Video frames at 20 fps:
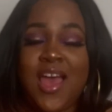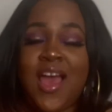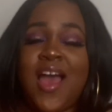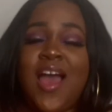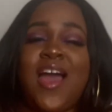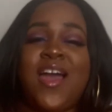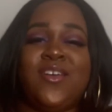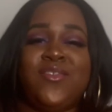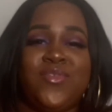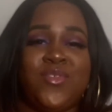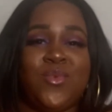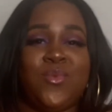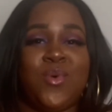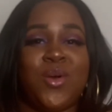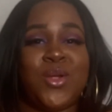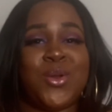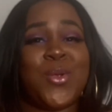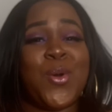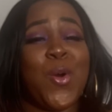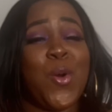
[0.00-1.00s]
I, for
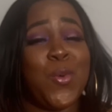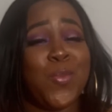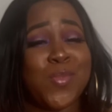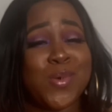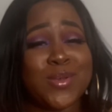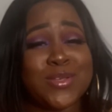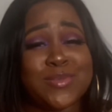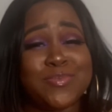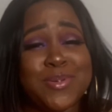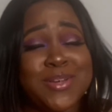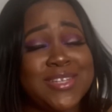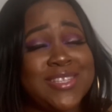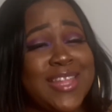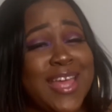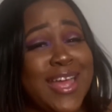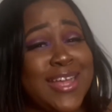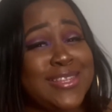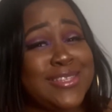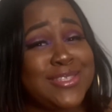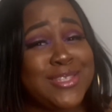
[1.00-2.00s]
one, almost booked
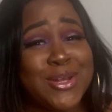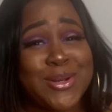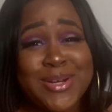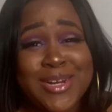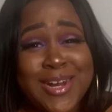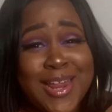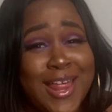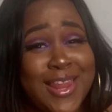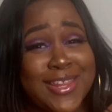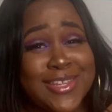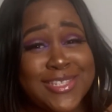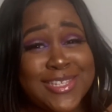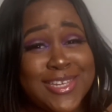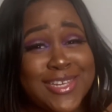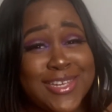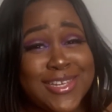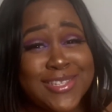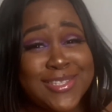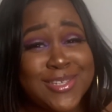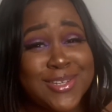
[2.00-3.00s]
that $30
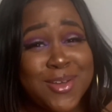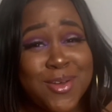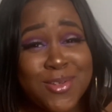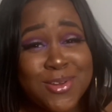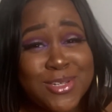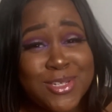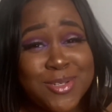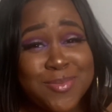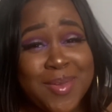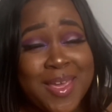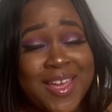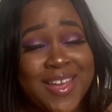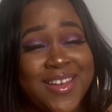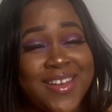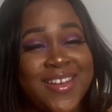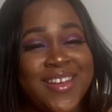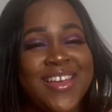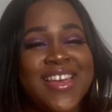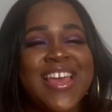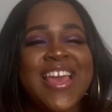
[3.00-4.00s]
ticket to go to
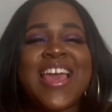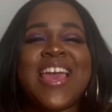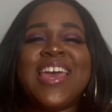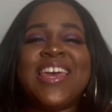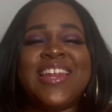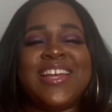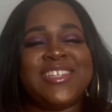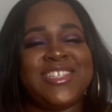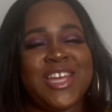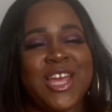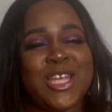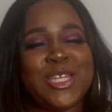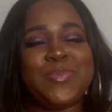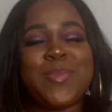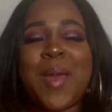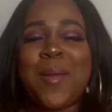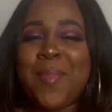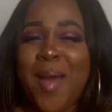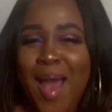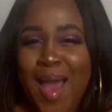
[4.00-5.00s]
Jamaica, and I changed my
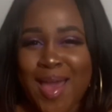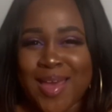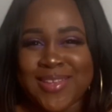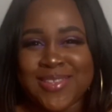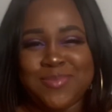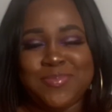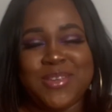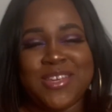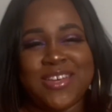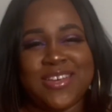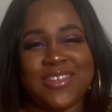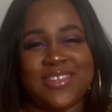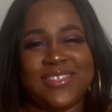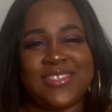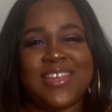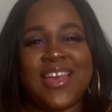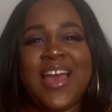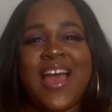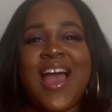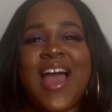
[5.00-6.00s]
mind because
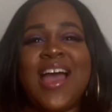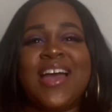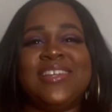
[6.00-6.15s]
I